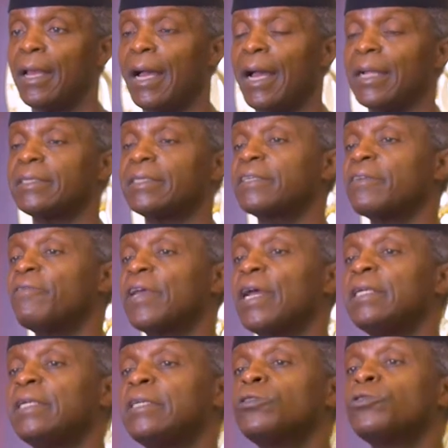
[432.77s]
and
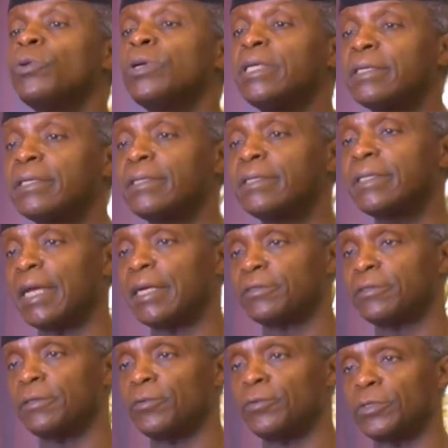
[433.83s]
severely dwindled
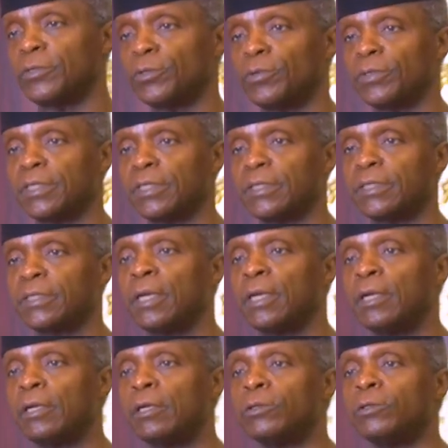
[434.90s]
national resources,
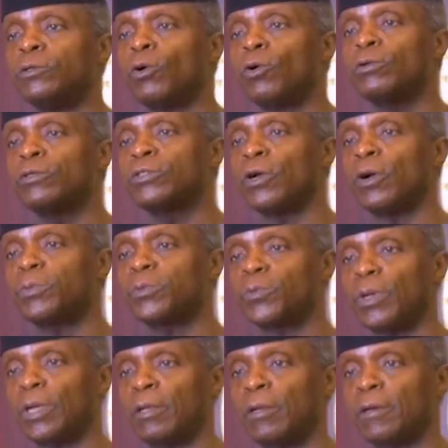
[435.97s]
no jobs
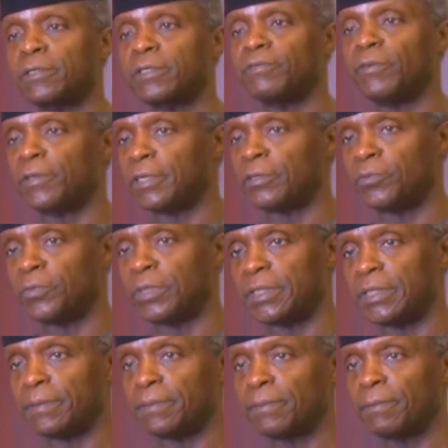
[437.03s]
were lost for this
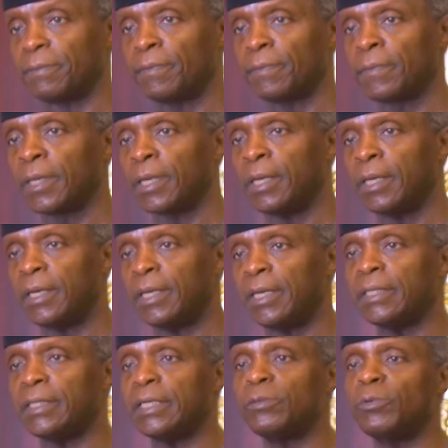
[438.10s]
reason.
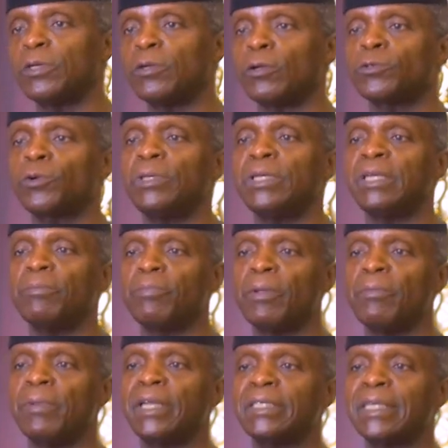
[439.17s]
Indeed, we not only
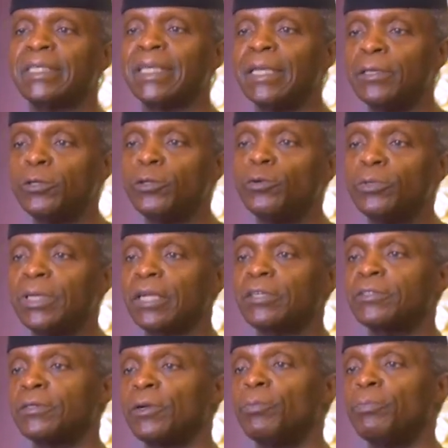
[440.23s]
implemented a new
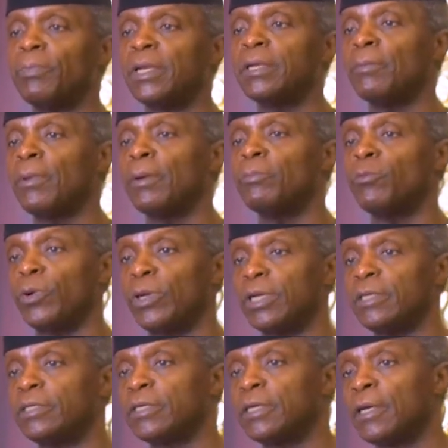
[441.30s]
national minimum
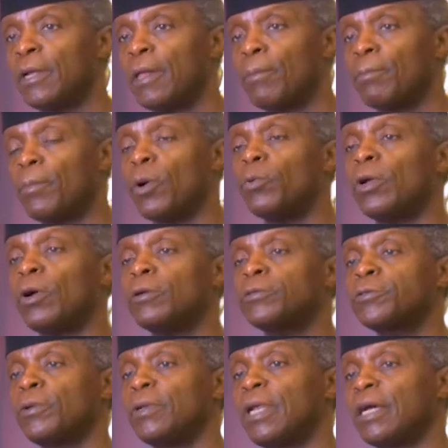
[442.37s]
wage, but we
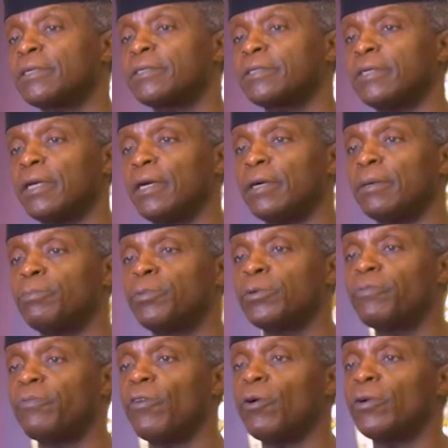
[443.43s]
also last year
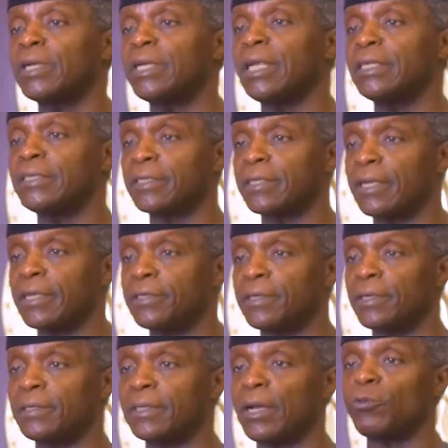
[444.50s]
put forward
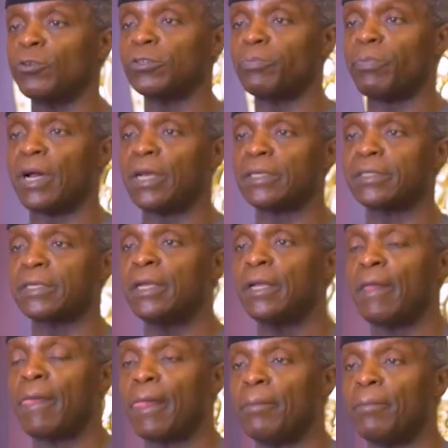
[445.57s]
legislation that was passed
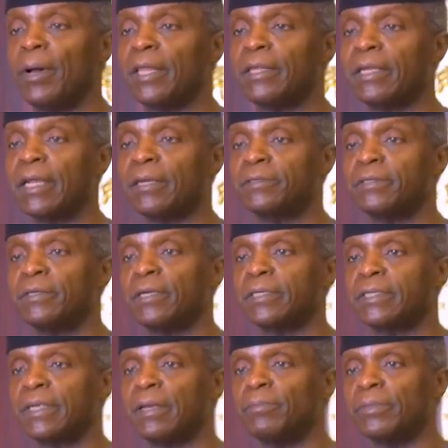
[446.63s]
by the National
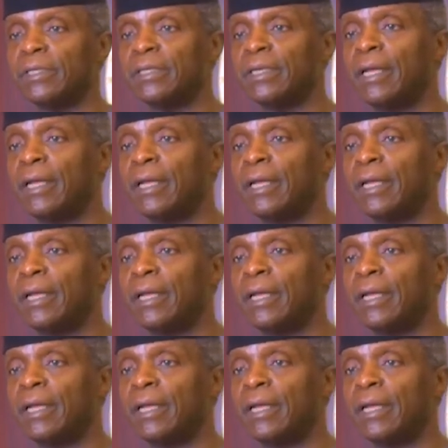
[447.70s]
Assembly